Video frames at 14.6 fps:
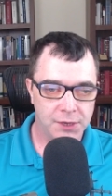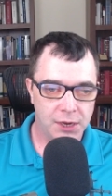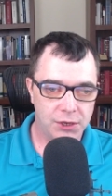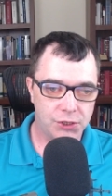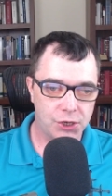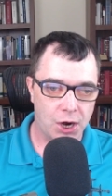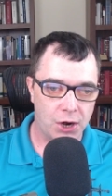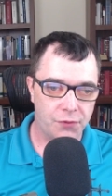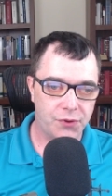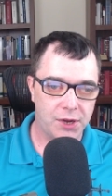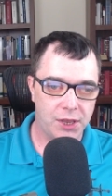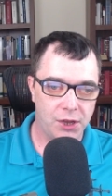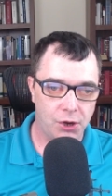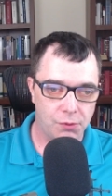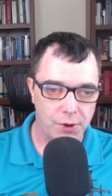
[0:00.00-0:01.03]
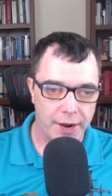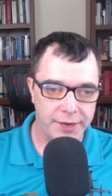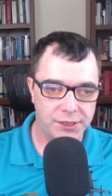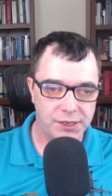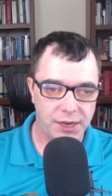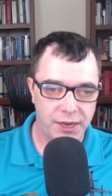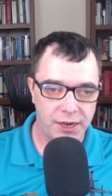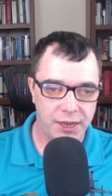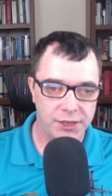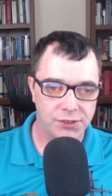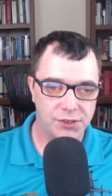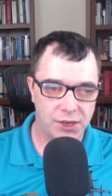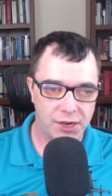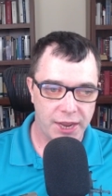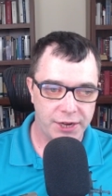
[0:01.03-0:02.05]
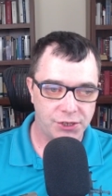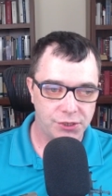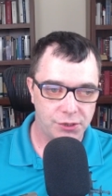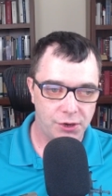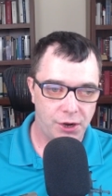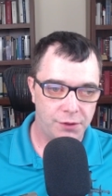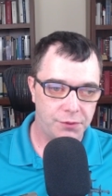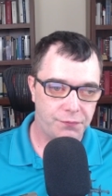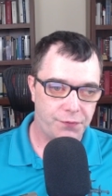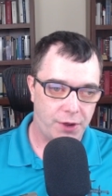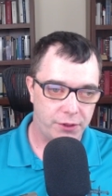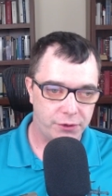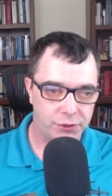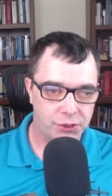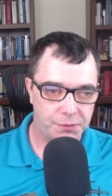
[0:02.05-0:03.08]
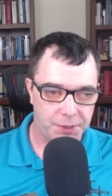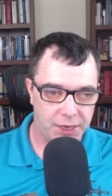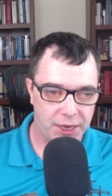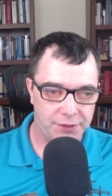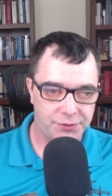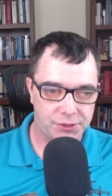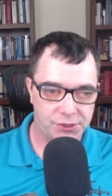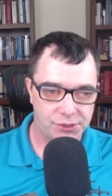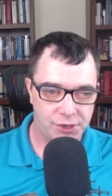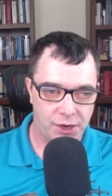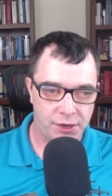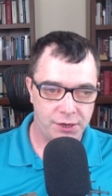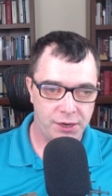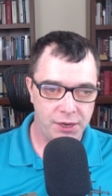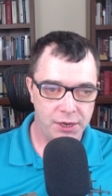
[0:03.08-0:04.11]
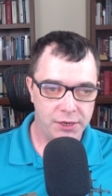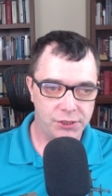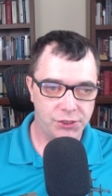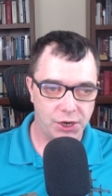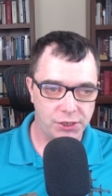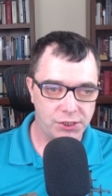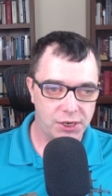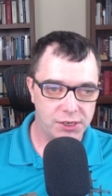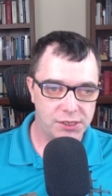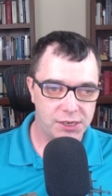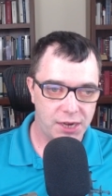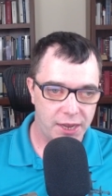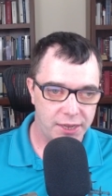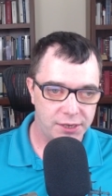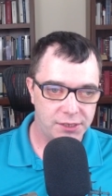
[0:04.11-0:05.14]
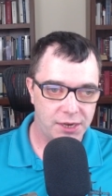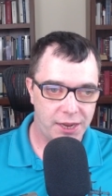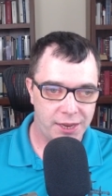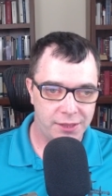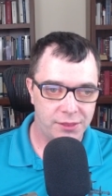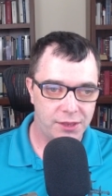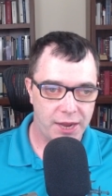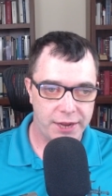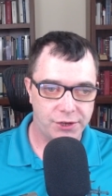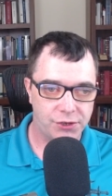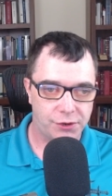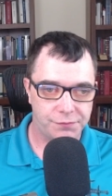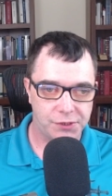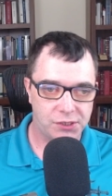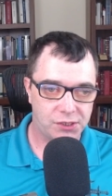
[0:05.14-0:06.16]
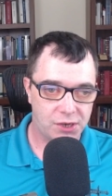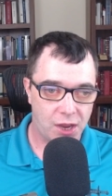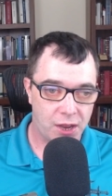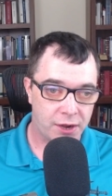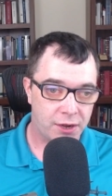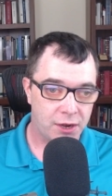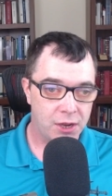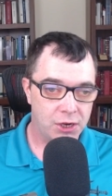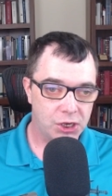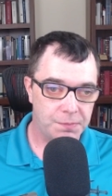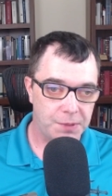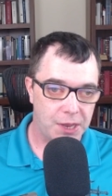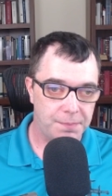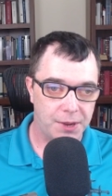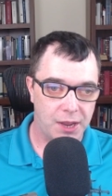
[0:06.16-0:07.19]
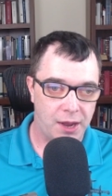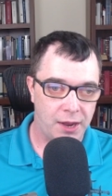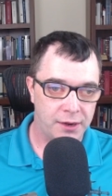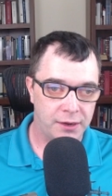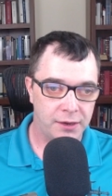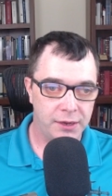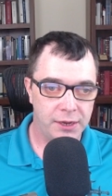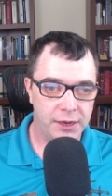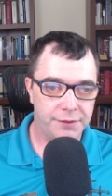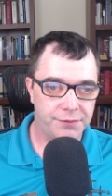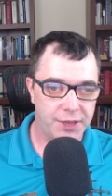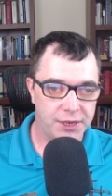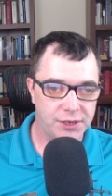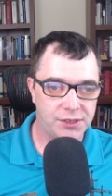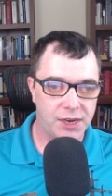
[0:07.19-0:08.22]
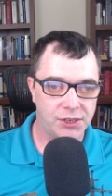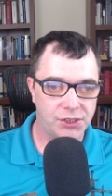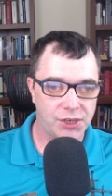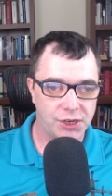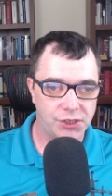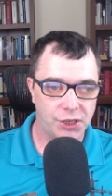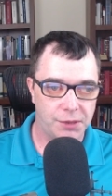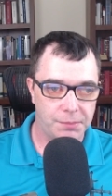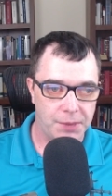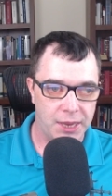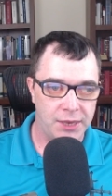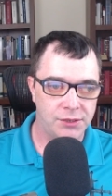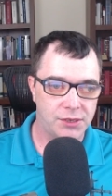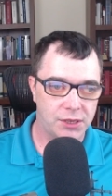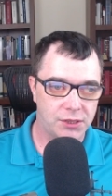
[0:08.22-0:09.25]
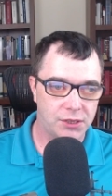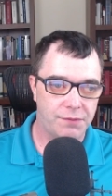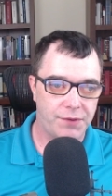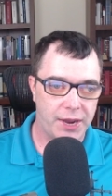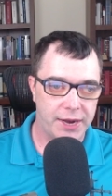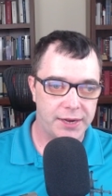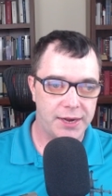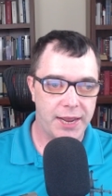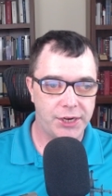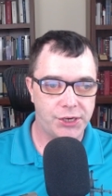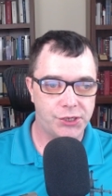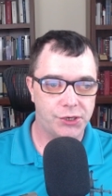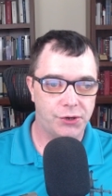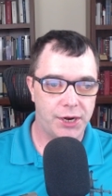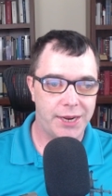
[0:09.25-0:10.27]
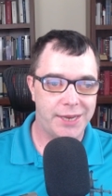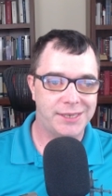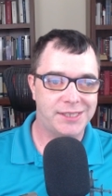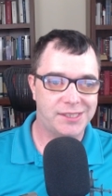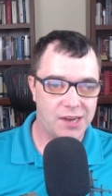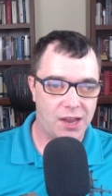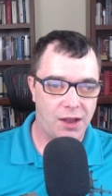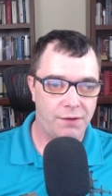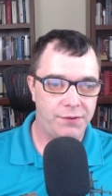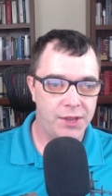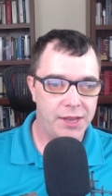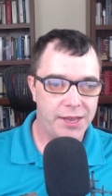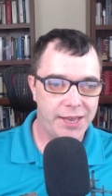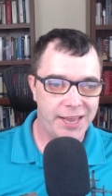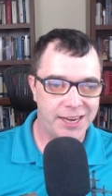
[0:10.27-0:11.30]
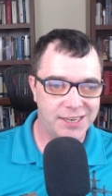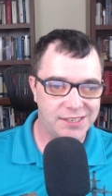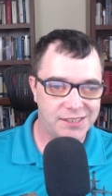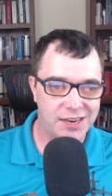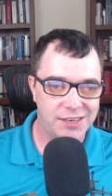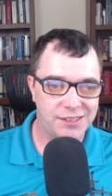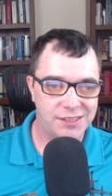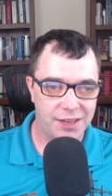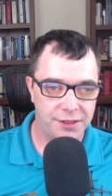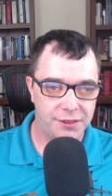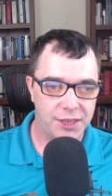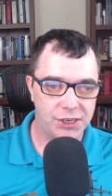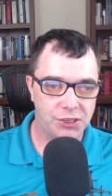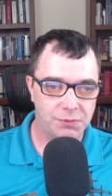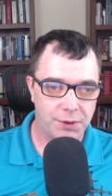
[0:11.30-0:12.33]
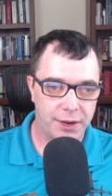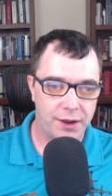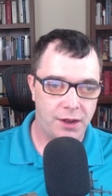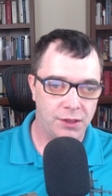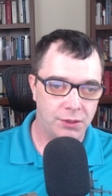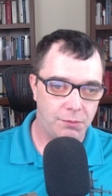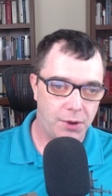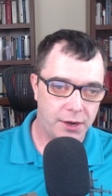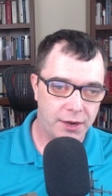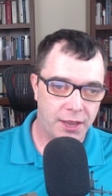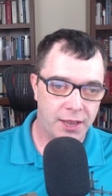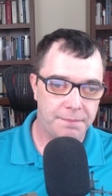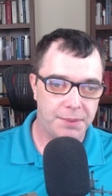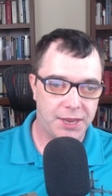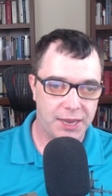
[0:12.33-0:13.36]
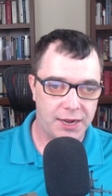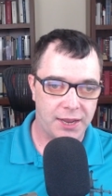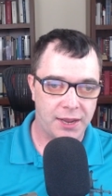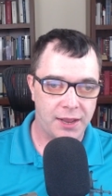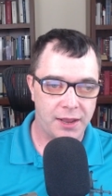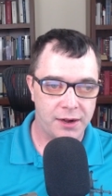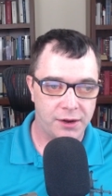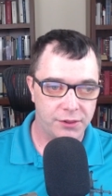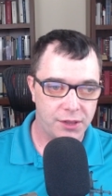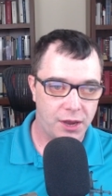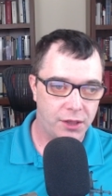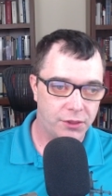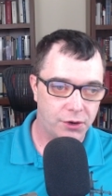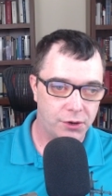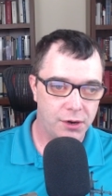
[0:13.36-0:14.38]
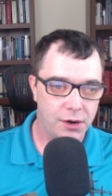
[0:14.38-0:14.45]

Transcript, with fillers: Jonathan Hill writes, "It is the nature of the Father to beget the Son, just as it is in the nature of the Son to be begotten. This essentially means that the divine nature itself exists in this way, on the one hand begetting, and on the other